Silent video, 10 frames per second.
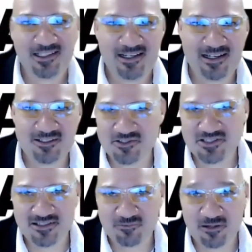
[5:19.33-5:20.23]
just
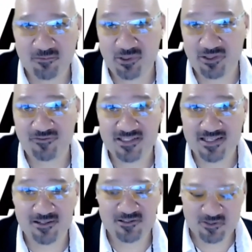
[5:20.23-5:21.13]
a brief
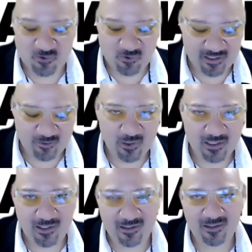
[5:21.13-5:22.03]
side story, when
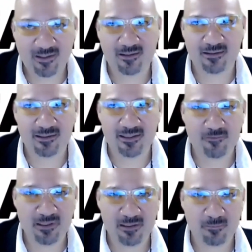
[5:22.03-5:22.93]
I did
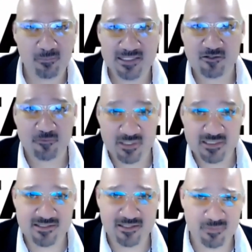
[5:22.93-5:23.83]
my Master of
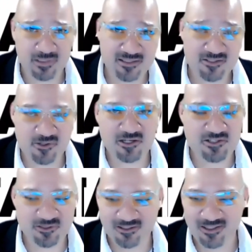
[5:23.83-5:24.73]
Business
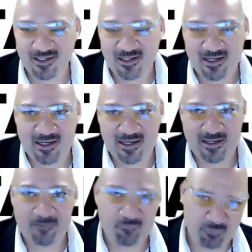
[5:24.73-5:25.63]
Administration,
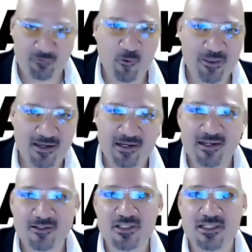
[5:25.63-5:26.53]
before that, I had
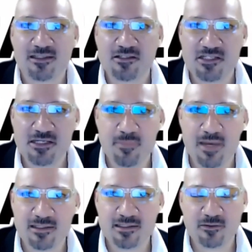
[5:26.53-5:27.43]
to take the
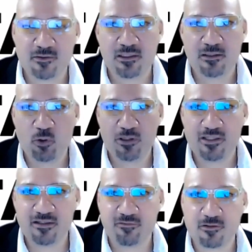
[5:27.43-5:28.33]
GMAT on
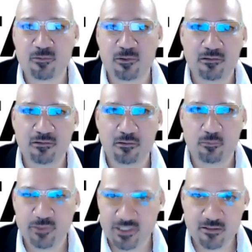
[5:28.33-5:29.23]
the verbal
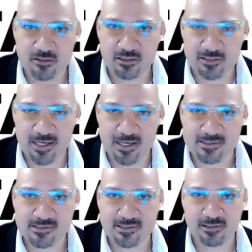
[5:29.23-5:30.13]
reasoning
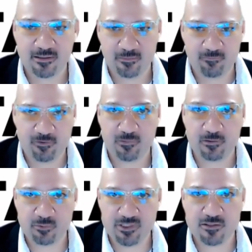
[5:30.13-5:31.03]
test, verbal
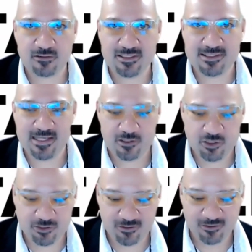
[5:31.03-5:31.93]
reasoning
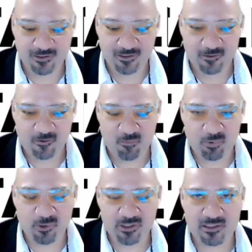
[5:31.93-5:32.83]
section
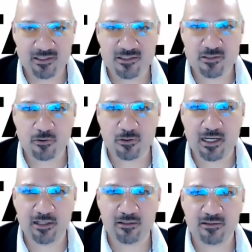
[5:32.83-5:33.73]
component. I scored
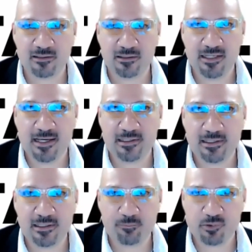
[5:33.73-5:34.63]
higher than
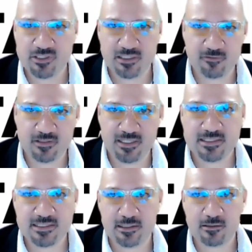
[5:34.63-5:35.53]
90% of test
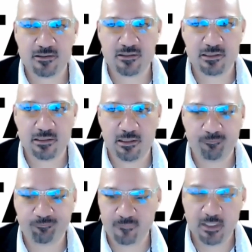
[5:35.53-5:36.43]
takers
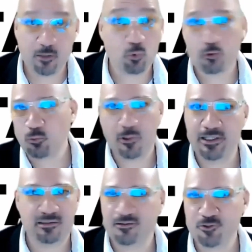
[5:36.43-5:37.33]

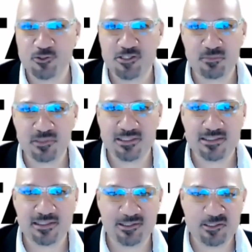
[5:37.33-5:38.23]
worldwide, not just in my
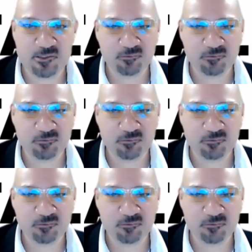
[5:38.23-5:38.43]
city. So